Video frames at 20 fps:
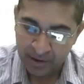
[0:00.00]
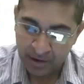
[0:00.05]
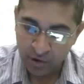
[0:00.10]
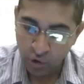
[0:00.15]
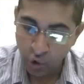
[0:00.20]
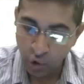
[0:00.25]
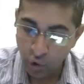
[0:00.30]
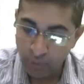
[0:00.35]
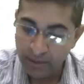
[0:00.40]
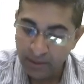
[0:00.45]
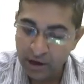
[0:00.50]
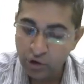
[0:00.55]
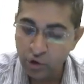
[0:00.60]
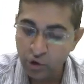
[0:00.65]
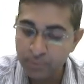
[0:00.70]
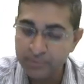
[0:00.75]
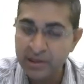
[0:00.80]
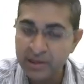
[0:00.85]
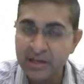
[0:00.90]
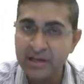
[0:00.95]

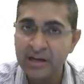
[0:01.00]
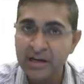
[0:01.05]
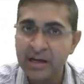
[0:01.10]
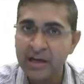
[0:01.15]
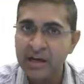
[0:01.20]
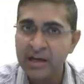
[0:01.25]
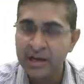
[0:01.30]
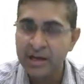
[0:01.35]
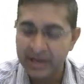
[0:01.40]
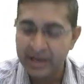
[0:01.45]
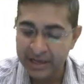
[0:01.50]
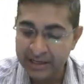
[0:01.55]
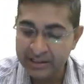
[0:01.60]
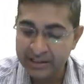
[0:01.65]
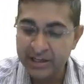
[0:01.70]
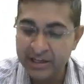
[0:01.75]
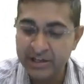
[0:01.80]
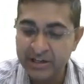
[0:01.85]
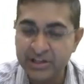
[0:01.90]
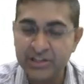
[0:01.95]
Homatropine, it
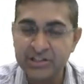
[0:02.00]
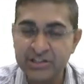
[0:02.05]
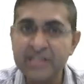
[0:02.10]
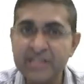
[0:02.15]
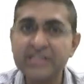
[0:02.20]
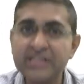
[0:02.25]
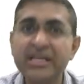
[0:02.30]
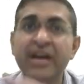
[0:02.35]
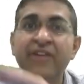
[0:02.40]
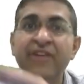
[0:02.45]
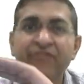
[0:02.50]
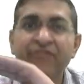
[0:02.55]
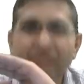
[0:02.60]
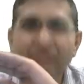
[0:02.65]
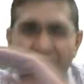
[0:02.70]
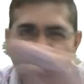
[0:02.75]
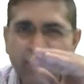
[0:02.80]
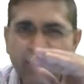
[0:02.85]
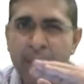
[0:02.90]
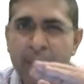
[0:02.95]
decreases
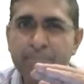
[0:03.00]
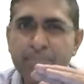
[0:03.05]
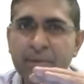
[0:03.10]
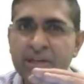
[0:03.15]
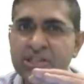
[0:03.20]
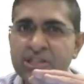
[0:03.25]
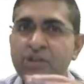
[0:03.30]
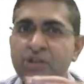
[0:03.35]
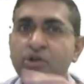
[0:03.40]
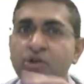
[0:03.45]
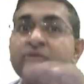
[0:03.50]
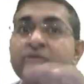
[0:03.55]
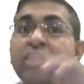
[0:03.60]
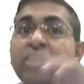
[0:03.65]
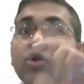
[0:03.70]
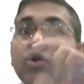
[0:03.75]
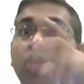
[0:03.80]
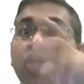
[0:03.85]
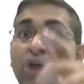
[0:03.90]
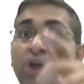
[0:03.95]
50% of the
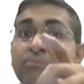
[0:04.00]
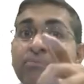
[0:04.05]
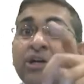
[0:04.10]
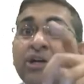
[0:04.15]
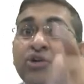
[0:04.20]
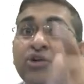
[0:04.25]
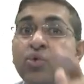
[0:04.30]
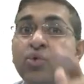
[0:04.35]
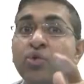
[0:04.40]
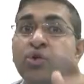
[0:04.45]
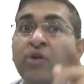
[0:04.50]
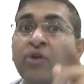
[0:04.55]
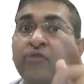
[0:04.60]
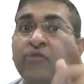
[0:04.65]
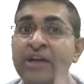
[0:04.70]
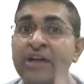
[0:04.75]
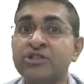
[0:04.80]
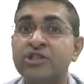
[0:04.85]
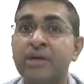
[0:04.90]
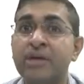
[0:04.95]
normal tone of
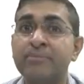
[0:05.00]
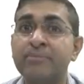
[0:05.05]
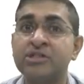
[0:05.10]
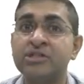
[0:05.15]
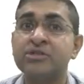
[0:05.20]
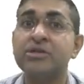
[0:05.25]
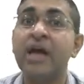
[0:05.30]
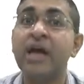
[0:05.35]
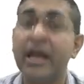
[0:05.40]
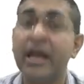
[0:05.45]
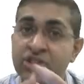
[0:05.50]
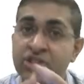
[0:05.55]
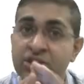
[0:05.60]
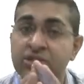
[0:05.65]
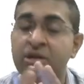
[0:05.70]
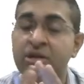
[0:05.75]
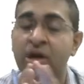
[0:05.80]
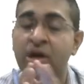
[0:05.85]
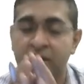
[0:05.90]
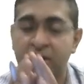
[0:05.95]

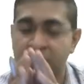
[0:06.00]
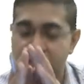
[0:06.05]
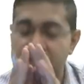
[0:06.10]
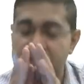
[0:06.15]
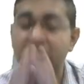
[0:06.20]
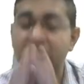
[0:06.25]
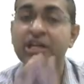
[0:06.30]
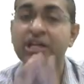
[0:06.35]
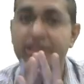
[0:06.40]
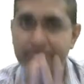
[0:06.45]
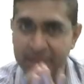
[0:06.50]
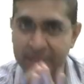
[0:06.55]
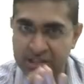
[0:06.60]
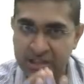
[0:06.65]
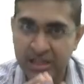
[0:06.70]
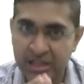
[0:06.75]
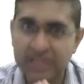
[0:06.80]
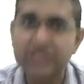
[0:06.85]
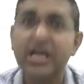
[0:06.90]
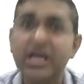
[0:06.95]
ciliary
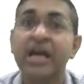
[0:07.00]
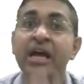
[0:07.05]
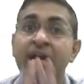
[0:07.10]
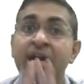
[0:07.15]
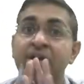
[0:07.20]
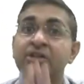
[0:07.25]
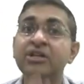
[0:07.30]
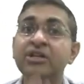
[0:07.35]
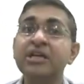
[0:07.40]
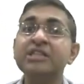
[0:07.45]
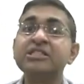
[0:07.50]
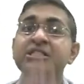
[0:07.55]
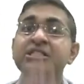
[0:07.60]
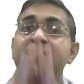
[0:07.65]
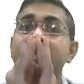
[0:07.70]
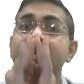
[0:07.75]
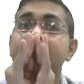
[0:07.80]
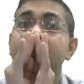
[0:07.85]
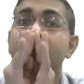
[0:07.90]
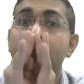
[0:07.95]
muscles.
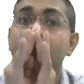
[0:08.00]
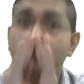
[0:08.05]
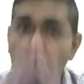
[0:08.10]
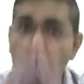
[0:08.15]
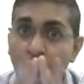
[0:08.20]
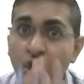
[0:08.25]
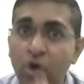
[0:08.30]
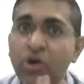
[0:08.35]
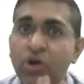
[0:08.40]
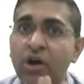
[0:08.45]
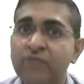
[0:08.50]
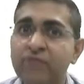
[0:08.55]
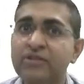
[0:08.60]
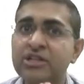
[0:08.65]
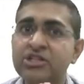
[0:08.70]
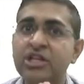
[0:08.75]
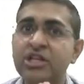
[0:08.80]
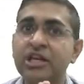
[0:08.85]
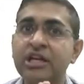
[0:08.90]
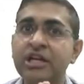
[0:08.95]
This tone of the
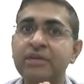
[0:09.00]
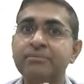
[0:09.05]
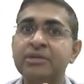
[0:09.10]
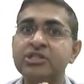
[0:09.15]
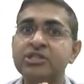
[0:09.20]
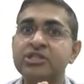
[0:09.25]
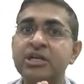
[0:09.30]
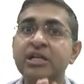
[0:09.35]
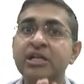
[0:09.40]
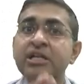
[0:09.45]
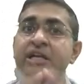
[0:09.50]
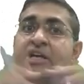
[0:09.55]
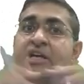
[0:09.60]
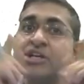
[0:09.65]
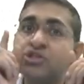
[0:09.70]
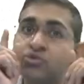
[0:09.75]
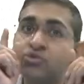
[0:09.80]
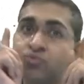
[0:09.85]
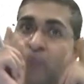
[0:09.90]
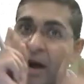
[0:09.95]
ciliary muscle
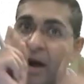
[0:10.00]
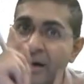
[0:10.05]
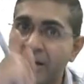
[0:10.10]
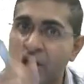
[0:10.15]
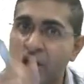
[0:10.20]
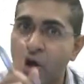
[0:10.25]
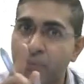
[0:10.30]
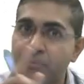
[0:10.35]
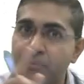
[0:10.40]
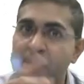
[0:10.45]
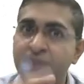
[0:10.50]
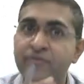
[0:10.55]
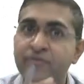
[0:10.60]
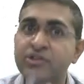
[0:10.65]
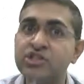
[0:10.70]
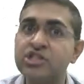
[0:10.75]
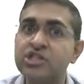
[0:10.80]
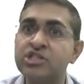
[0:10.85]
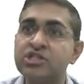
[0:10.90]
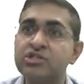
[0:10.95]
is 1 diopter,
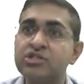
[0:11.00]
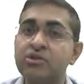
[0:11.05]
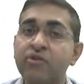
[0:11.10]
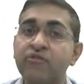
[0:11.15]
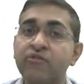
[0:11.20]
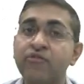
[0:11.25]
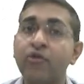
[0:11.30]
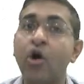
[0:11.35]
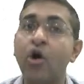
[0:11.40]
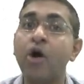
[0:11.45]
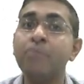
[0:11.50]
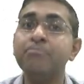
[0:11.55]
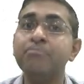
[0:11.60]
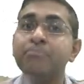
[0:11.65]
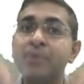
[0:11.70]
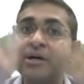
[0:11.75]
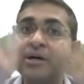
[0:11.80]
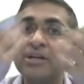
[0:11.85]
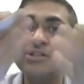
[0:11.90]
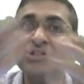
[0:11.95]
which is from
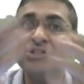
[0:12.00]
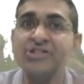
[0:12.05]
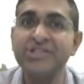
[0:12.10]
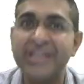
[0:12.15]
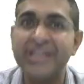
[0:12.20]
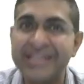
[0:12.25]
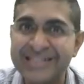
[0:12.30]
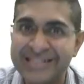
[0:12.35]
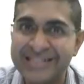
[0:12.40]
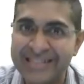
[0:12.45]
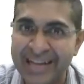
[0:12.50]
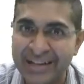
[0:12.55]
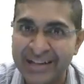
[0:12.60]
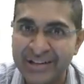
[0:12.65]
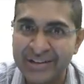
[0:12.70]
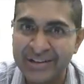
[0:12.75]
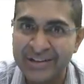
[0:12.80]
birth since death.